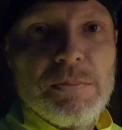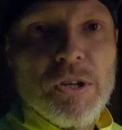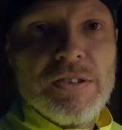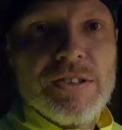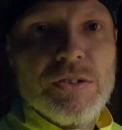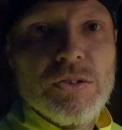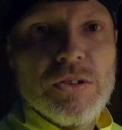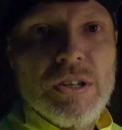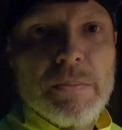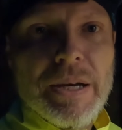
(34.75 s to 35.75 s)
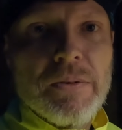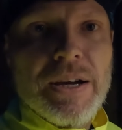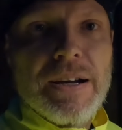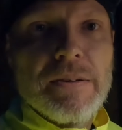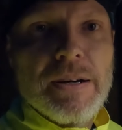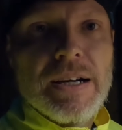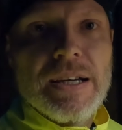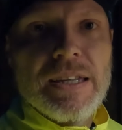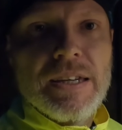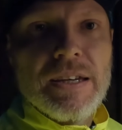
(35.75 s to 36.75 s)
I'm going to talk about how
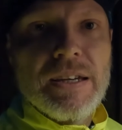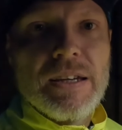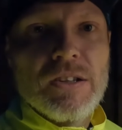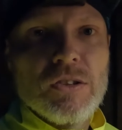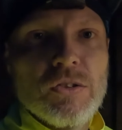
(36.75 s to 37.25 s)
I